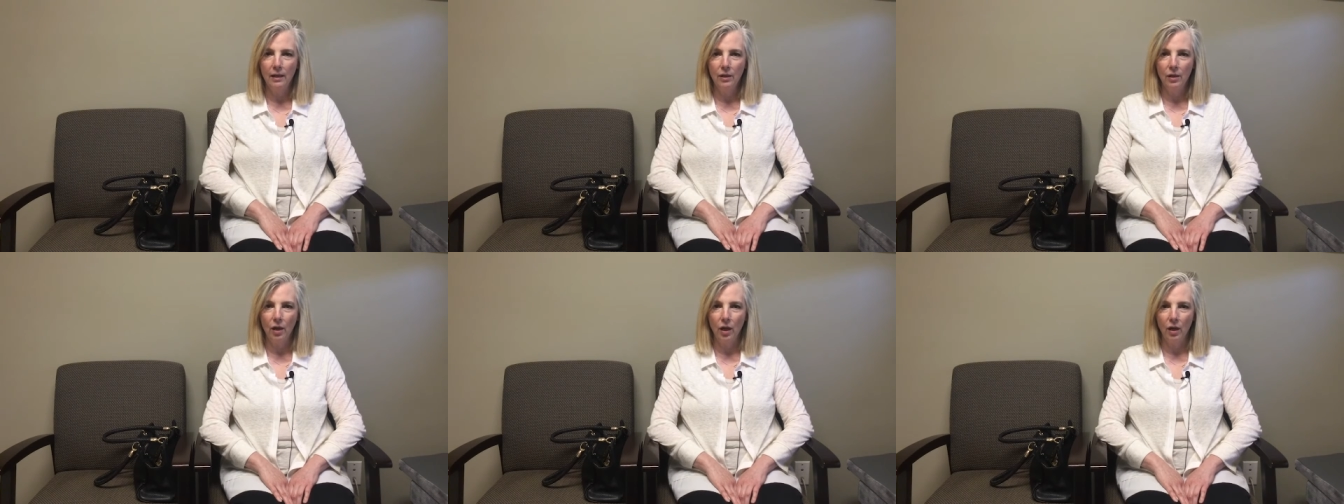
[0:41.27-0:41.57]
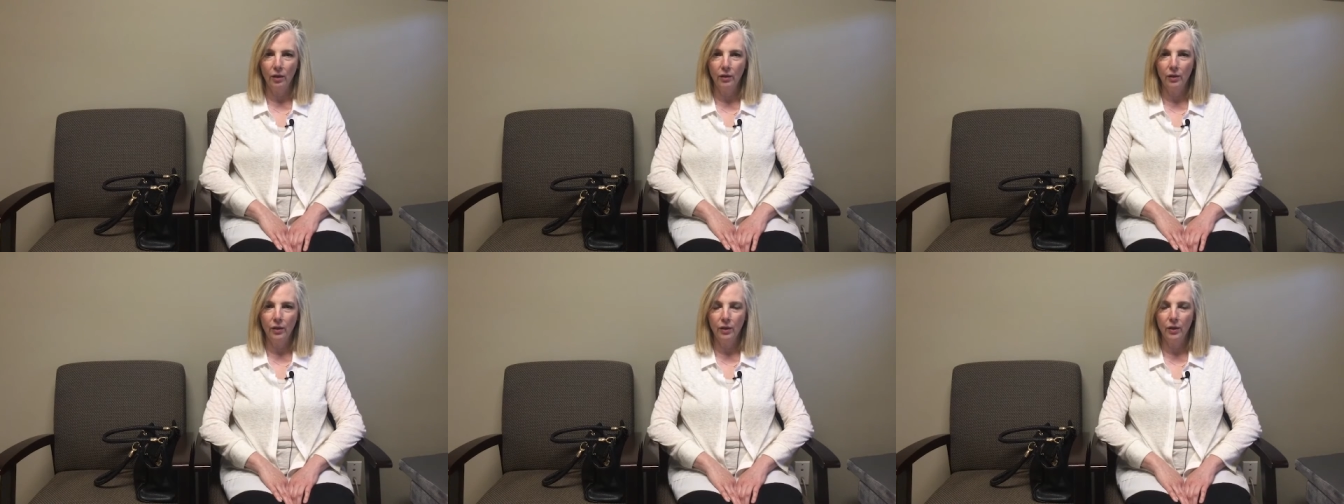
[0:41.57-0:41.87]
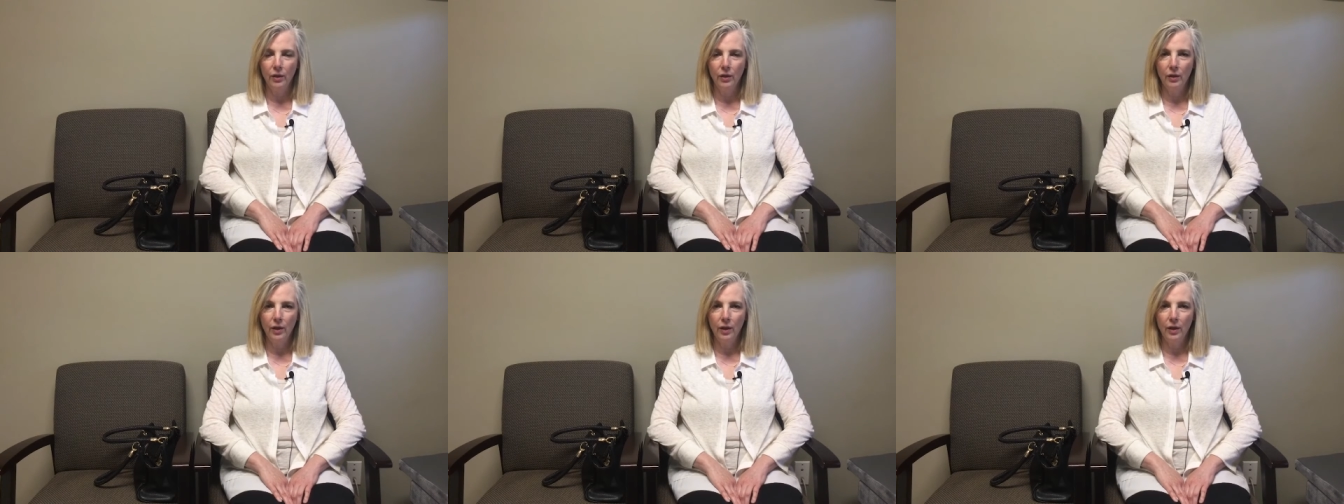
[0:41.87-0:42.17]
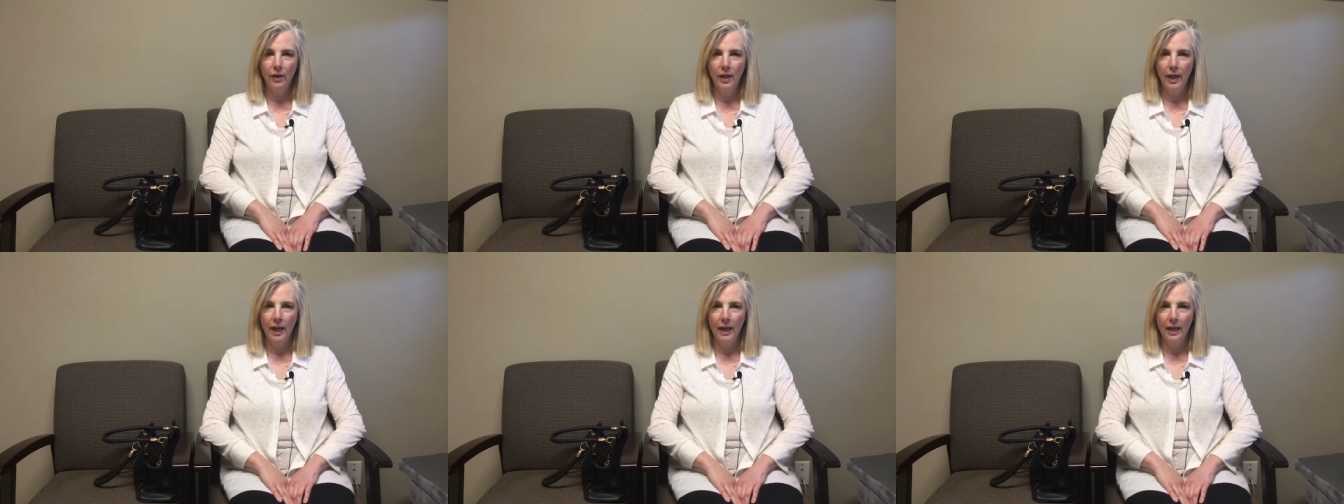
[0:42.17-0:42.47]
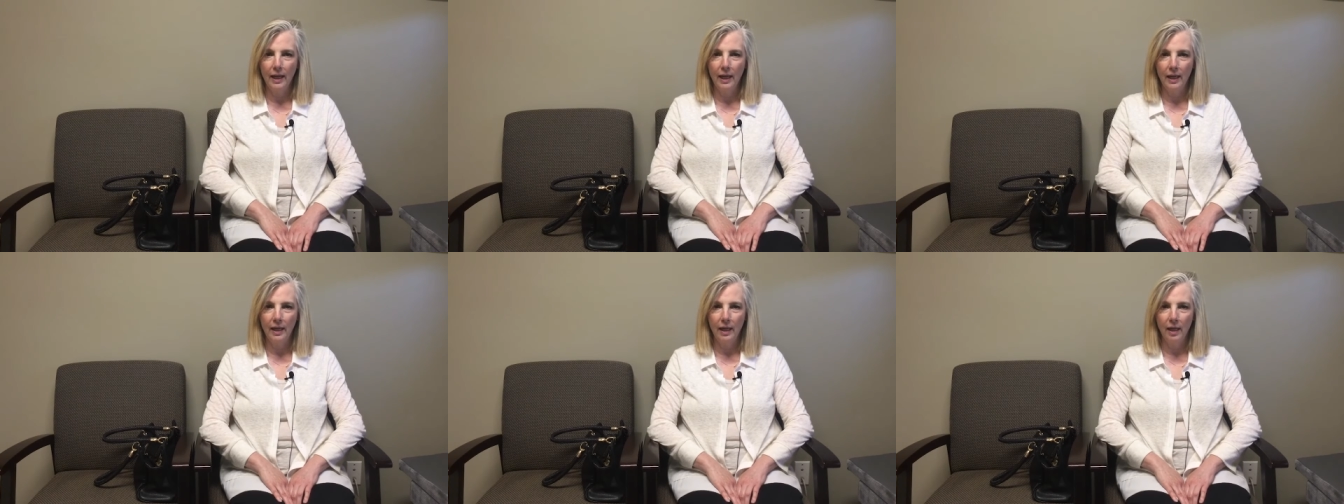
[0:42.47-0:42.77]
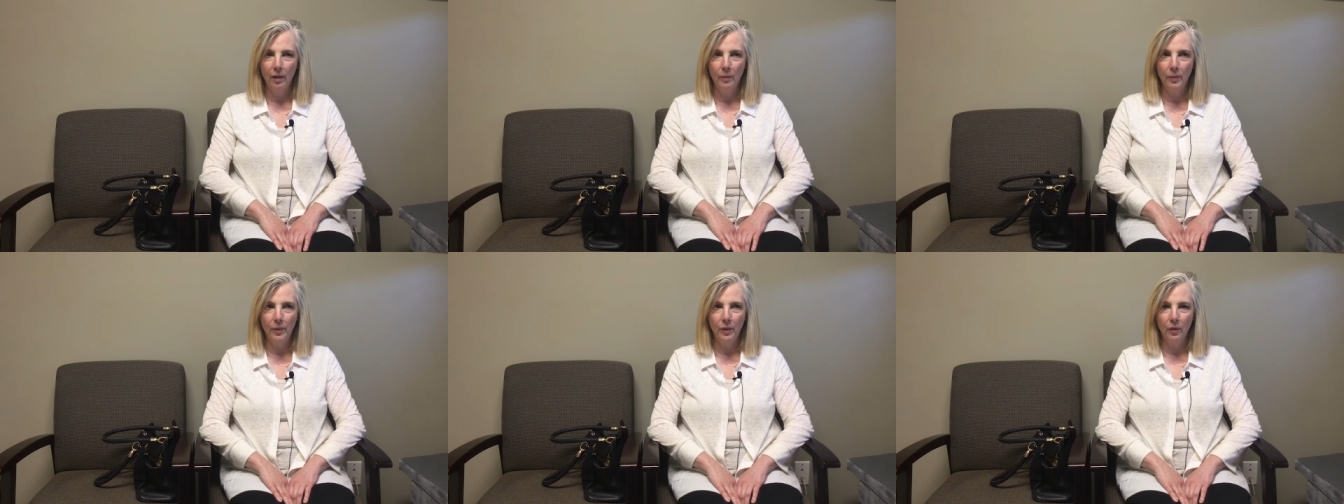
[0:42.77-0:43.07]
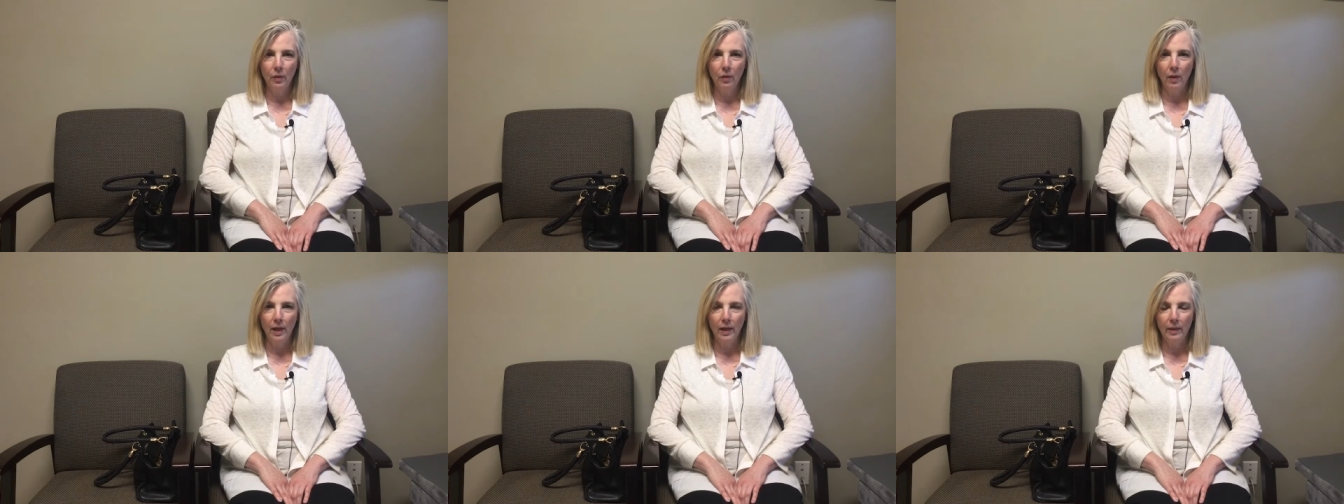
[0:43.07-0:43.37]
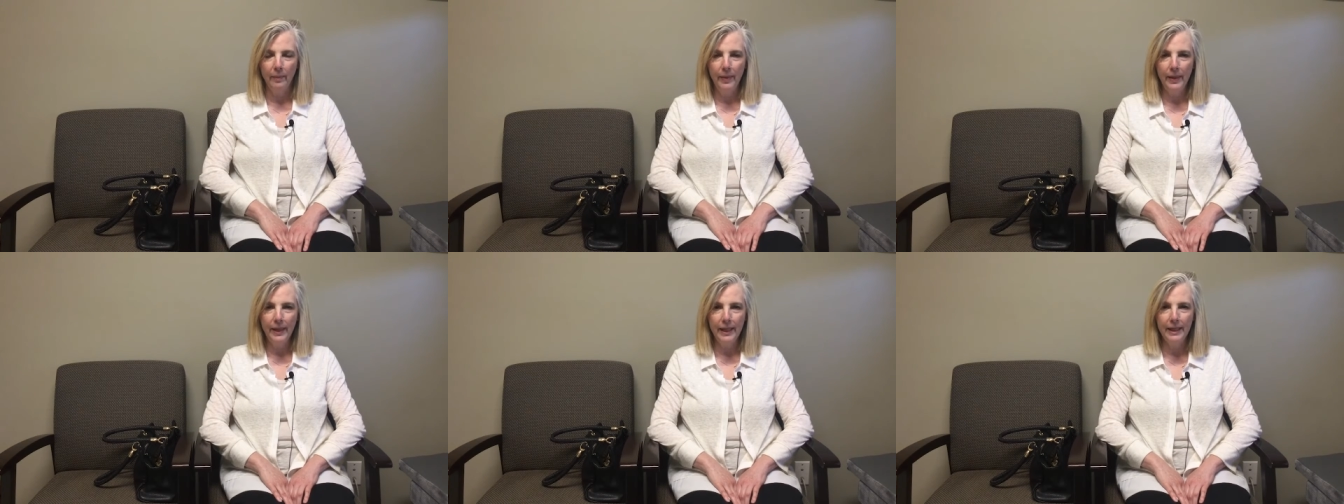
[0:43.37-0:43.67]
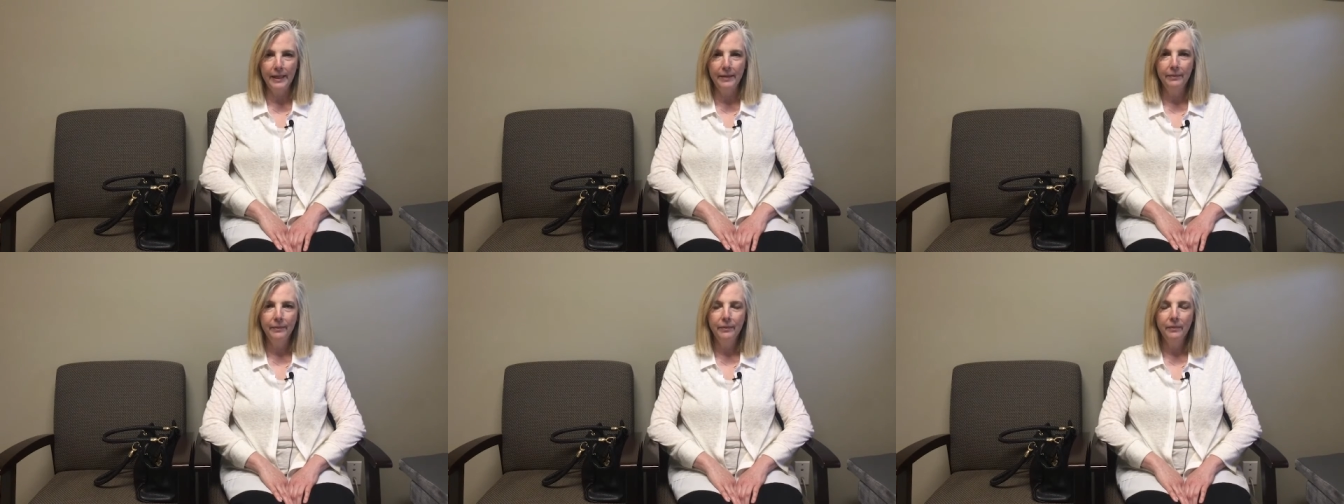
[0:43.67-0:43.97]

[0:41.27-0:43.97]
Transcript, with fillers: doctor that had helped her quite a bit.